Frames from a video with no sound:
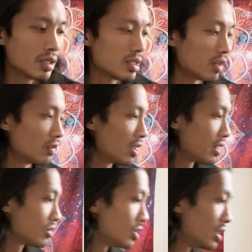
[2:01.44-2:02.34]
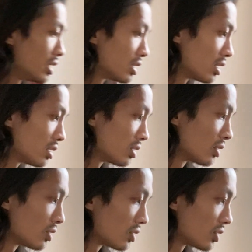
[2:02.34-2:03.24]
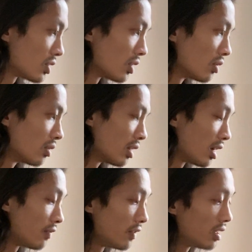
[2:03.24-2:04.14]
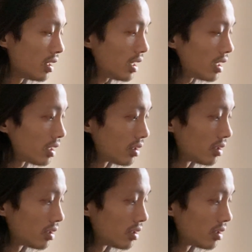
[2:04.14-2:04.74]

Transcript: the double energy here. So I feel like,